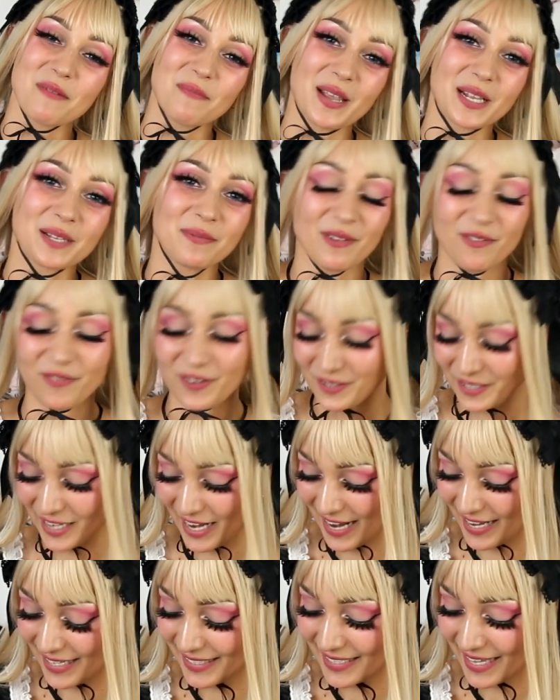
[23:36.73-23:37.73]
It makes me feel
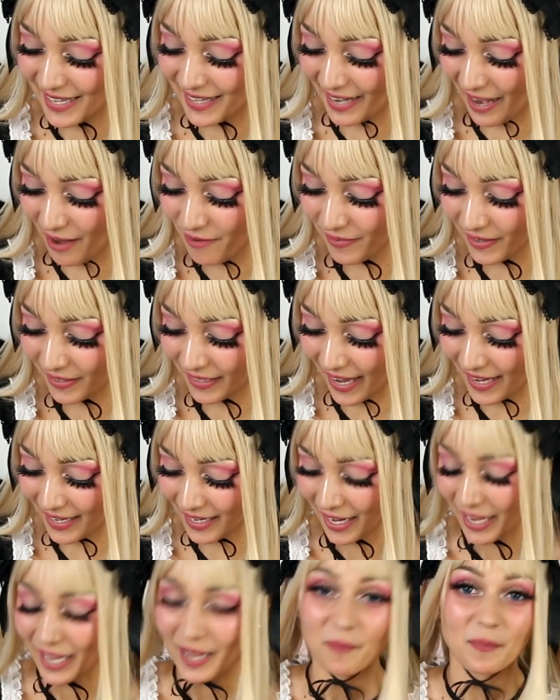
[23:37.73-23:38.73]
nice. And then I feel
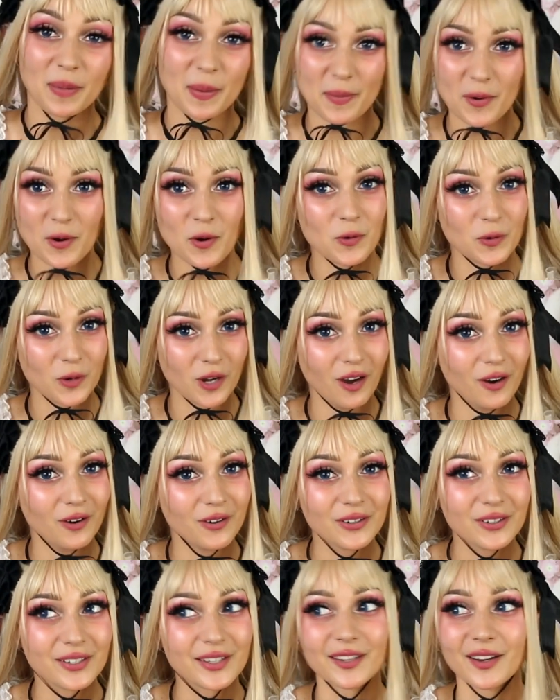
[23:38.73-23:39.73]
like people who
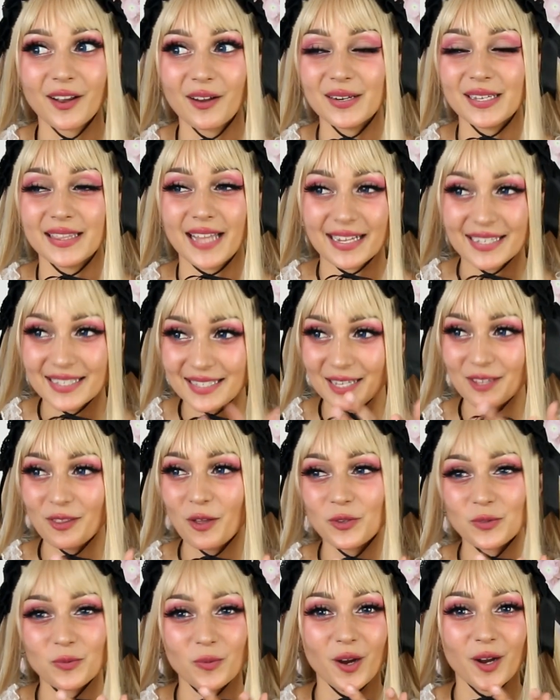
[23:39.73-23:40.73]
know, you know, and they see
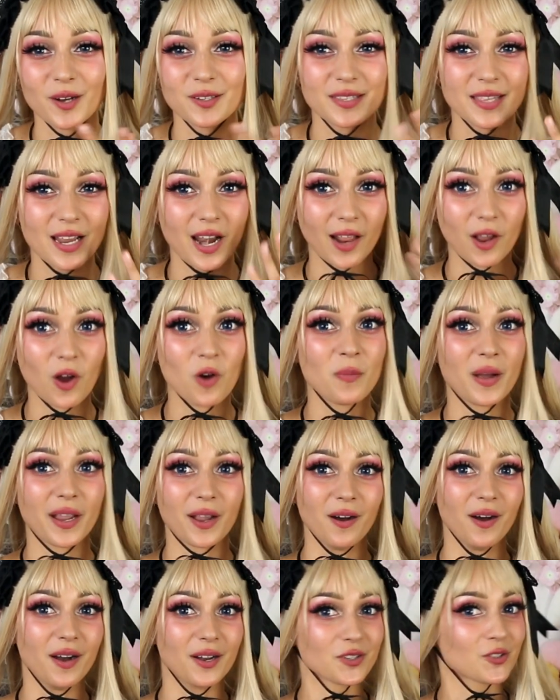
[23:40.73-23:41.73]
those words, they're like, oh my
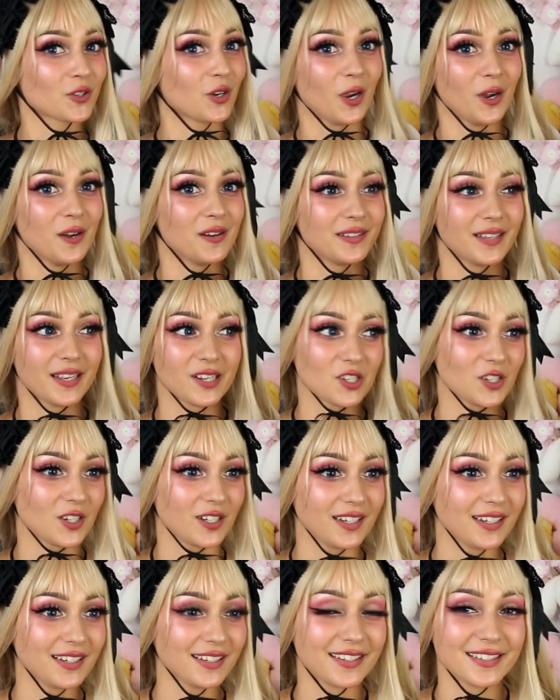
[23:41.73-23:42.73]
gosh, is
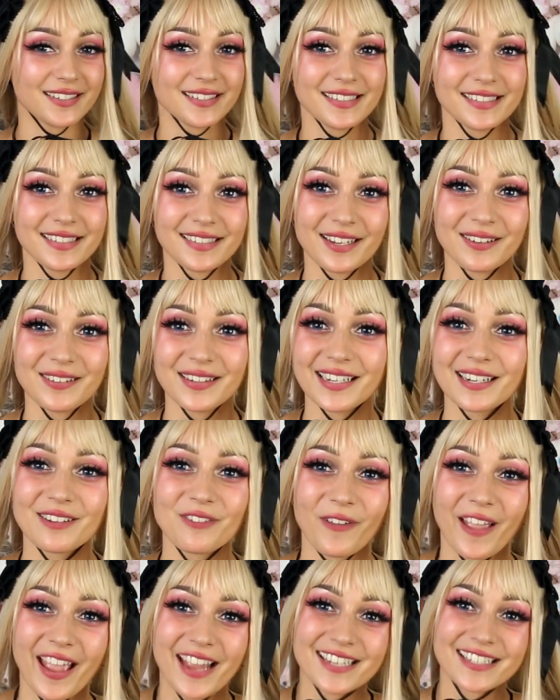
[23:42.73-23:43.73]
she into Lolita
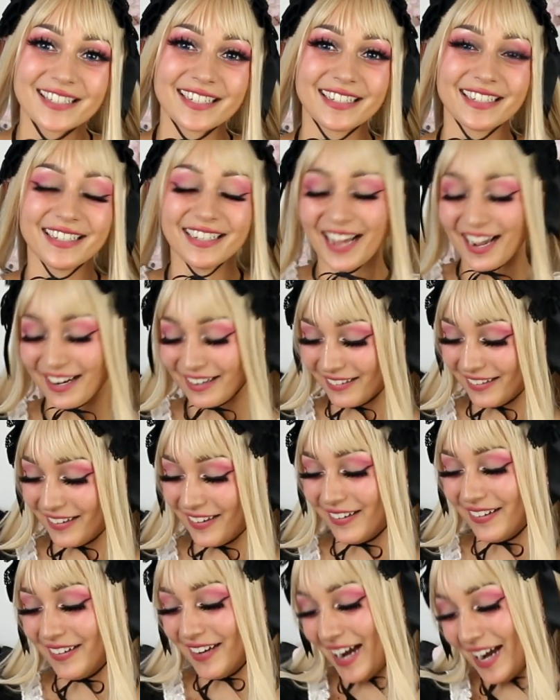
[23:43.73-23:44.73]
fashion? I don't
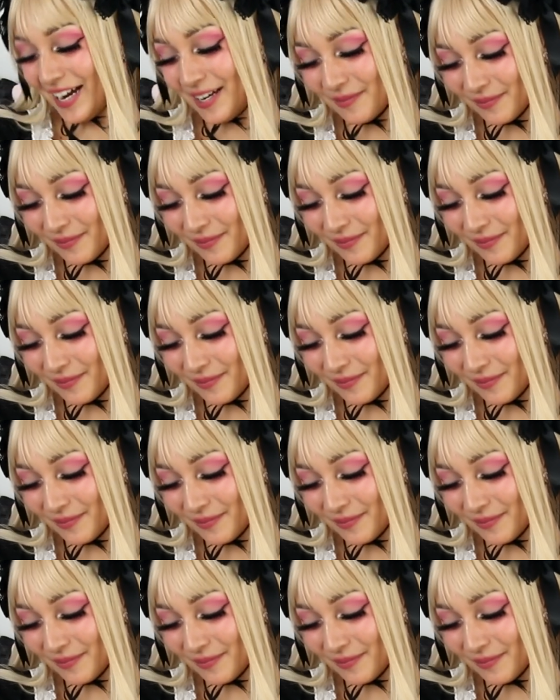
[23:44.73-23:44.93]
know.